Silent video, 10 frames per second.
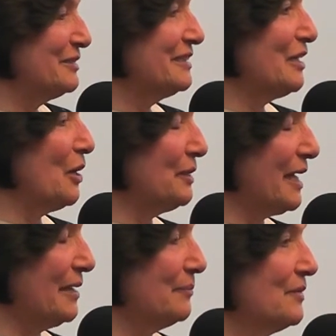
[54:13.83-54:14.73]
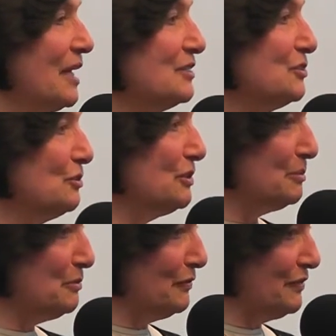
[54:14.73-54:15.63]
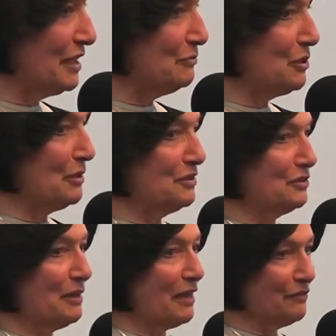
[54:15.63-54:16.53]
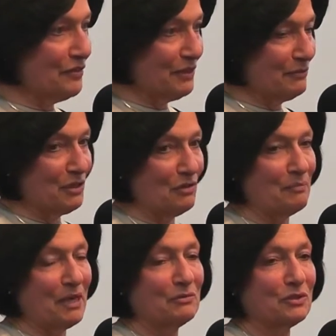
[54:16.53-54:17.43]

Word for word: We said, okay, as soon as we move in, we're going to do everything we know about.